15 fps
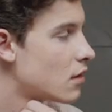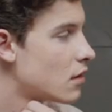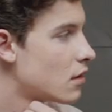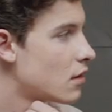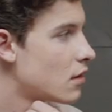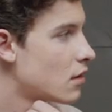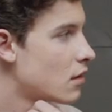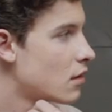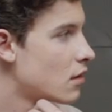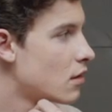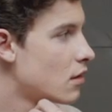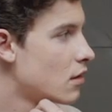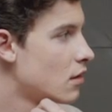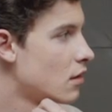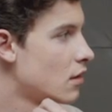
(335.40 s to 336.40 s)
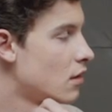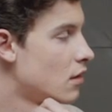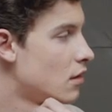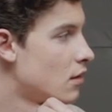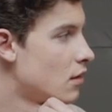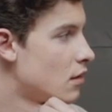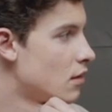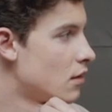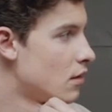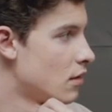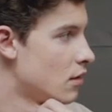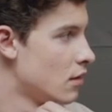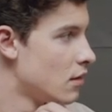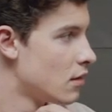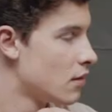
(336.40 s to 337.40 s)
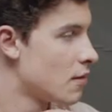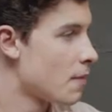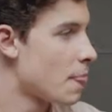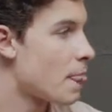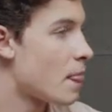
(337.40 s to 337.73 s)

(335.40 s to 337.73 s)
This person isn't speaking.